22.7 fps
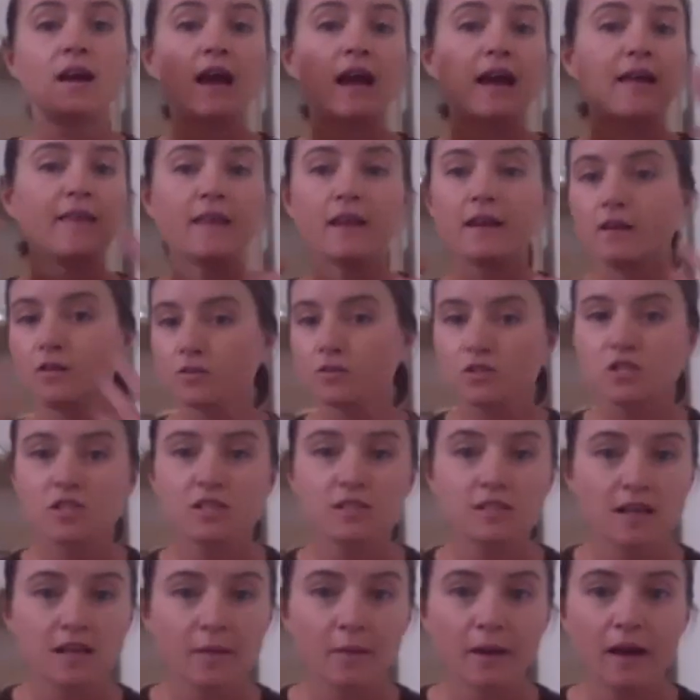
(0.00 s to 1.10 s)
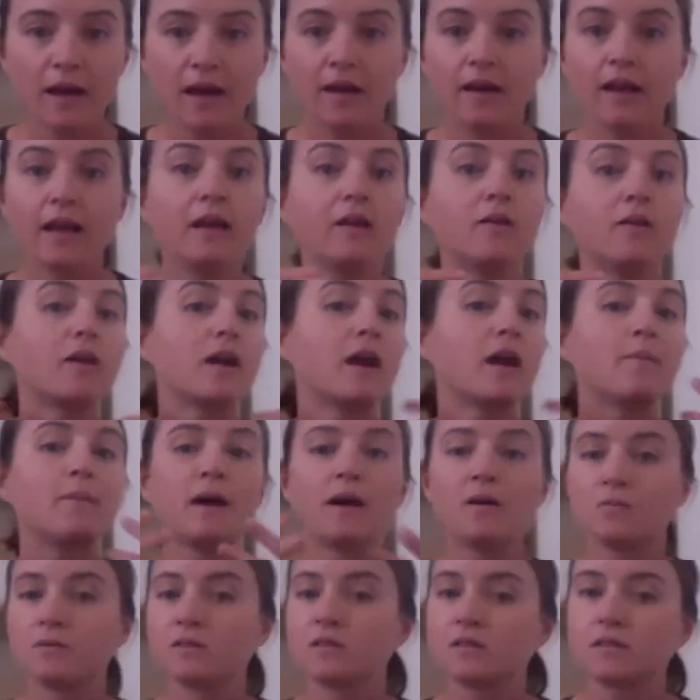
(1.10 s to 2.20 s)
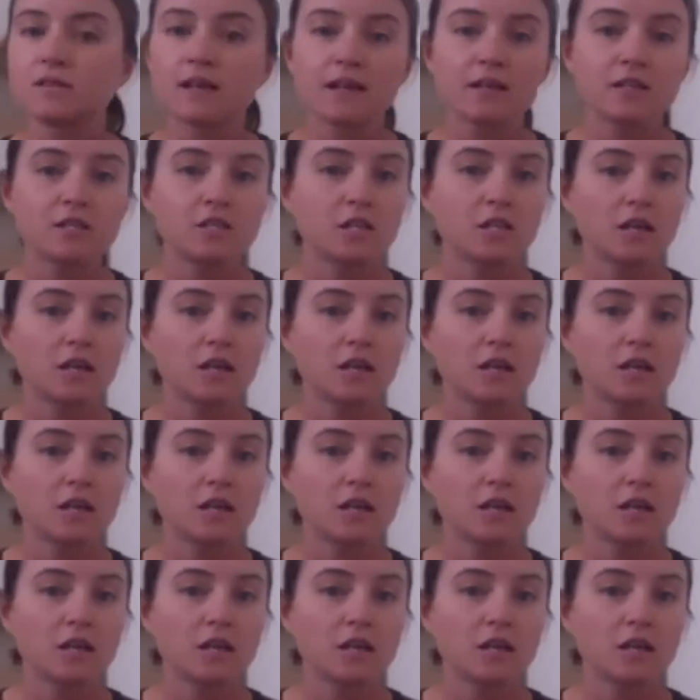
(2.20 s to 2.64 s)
and then it'll just come out, and it'll come out with such